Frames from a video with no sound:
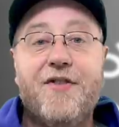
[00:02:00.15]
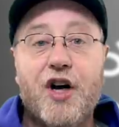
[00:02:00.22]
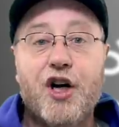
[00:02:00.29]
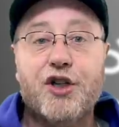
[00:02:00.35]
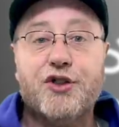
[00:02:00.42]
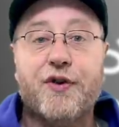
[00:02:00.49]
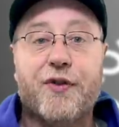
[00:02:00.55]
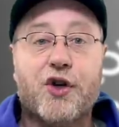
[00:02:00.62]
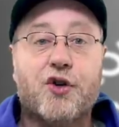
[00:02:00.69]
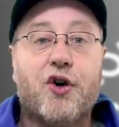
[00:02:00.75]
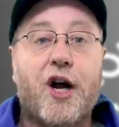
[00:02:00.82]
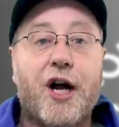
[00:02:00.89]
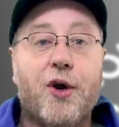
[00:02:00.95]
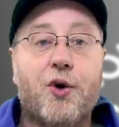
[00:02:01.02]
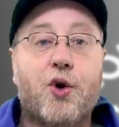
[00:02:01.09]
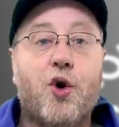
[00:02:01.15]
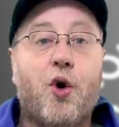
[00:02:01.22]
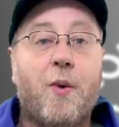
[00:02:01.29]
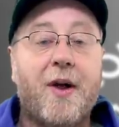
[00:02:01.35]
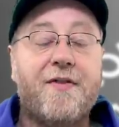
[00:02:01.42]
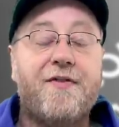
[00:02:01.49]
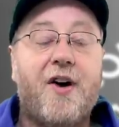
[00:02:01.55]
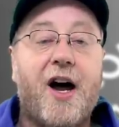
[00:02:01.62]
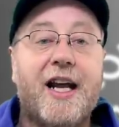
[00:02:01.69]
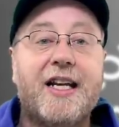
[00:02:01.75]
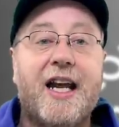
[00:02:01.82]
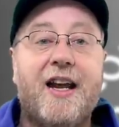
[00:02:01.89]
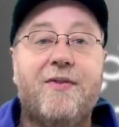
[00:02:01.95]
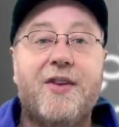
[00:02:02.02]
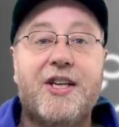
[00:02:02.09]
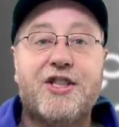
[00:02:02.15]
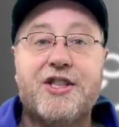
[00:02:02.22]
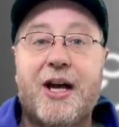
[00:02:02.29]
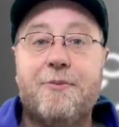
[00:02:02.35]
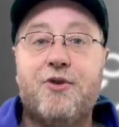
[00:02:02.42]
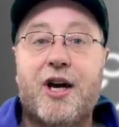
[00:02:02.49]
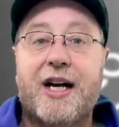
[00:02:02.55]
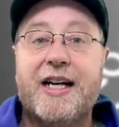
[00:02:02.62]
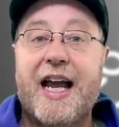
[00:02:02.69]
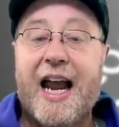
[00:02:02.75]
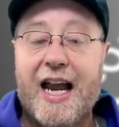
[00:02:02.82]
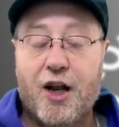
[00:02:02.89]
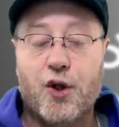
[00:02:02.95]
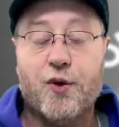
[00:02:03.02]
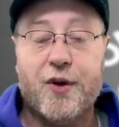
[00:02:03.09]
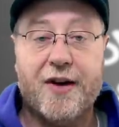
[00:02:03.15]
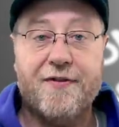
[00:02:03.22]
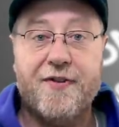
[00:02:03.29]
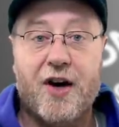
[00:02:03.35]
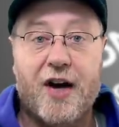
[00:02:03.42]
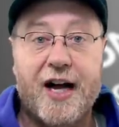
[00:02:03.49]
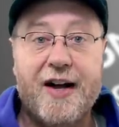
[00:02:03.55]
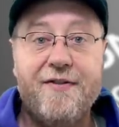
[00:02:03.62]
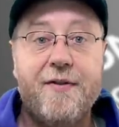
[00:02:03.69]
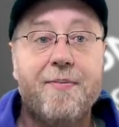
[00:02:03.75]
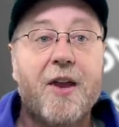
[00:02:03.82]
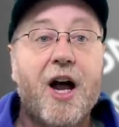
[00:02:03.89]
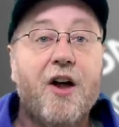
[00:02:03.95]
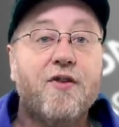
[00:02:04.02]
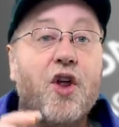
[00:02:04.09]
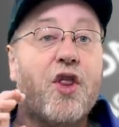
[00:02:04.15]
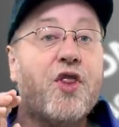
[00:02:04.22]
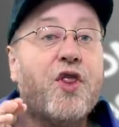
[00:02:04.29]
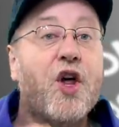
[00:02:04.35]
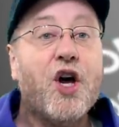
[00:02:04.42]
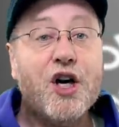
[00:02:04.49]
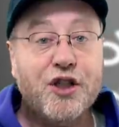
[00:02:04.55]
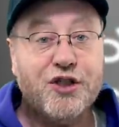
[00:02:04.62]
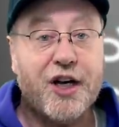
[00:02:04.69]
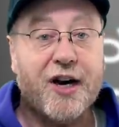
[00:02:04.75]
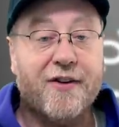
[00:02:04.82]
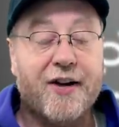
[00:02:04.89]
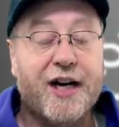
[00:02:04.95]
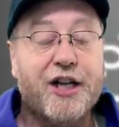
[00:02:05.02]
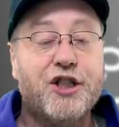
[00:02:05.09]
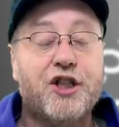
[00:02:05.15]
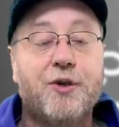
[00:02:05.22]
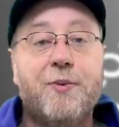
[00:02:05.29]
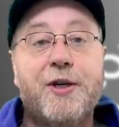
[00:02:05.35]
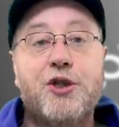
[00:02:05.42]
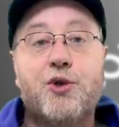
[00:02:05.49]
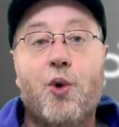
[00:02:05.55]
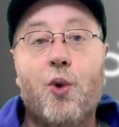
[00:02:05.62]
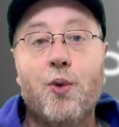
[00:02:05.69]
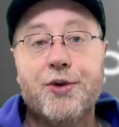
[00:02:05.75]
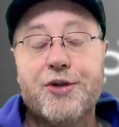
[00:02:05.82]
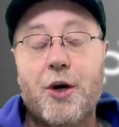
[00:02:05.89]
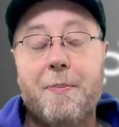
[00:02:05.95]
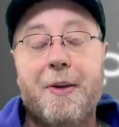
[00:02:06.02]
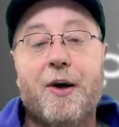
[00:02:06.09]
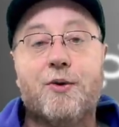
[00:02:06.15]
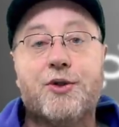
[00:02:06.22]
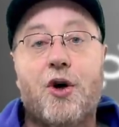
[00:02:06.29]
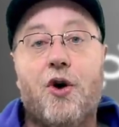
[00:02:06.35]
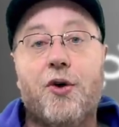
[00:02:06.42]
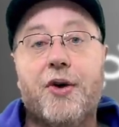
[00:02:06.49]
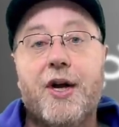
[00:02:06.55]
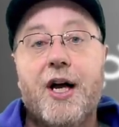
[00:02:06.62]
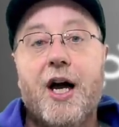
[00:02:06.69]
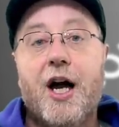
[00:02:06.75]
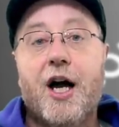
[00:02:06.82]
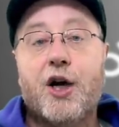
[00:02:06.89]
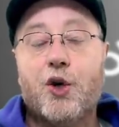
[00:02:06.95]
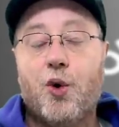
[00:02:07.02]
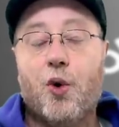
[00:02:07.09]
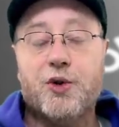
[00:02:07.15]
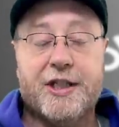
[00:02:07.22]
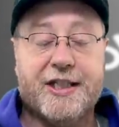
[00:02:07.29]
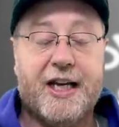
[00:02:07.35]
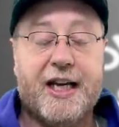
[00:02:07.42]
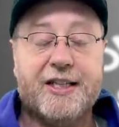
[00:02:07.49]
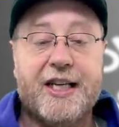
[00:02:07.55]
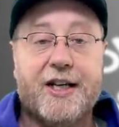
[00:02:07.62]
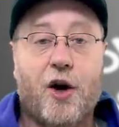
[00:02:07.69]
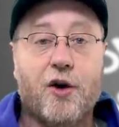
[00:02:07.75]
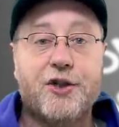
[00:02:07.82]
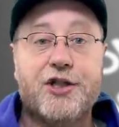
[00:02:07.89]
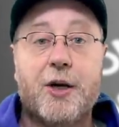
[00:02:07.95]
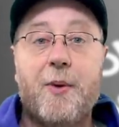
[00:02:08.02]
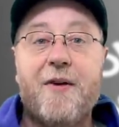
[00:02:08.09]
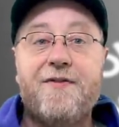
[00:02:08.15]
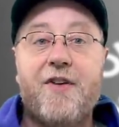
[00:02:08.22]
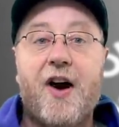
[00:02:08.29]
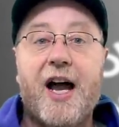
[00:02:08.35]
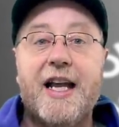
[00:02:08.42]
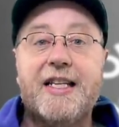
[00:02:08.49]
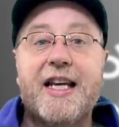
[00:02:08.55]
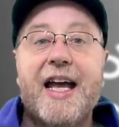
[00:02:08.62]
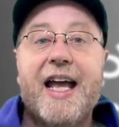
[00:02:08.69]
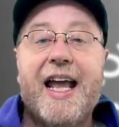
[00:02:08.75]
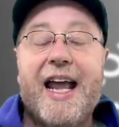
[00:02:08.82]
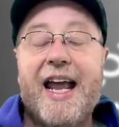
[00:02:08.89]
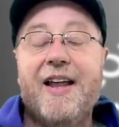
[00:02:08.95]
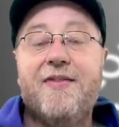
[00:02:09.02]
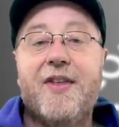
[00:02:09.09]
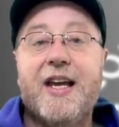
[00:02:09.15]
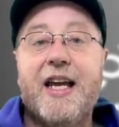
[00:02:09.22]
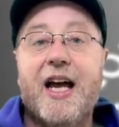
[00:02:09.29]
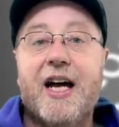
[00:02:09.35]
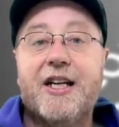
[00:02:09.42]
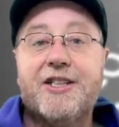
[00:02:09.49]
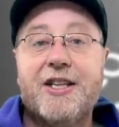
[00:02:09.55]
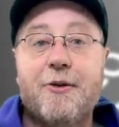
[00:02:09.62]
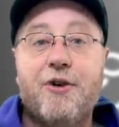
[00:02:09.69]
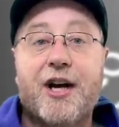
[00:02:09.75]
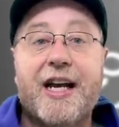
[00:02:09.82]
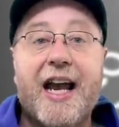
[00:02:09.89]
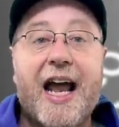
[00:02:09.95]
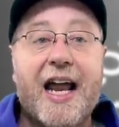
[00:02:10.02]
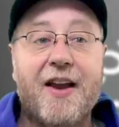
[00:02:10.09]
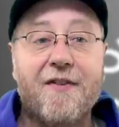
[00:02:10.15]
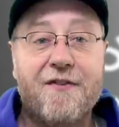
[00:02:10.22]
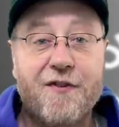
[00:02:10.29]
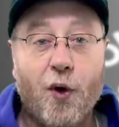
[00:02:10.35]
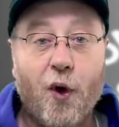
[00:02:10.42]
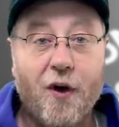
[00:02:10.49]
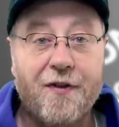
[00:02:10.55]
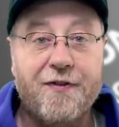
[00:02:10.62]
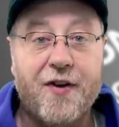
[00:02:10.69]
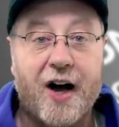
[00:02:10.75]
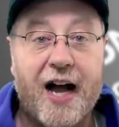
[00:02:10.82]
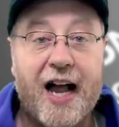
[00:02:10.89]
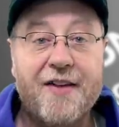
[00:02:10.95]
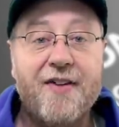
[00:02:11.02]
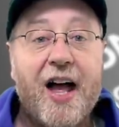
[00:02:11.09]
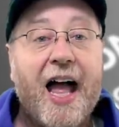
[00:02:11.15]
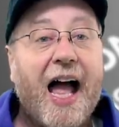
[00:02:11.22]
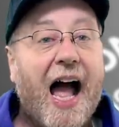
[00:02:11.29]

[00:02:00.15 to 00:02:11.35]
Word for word: version of the Cryo core, we find in the Snapdragon eight thirty-five. The third generation, which is also built on uh, Cortex technology, we find in the uh, Snapdragon eight forty-five,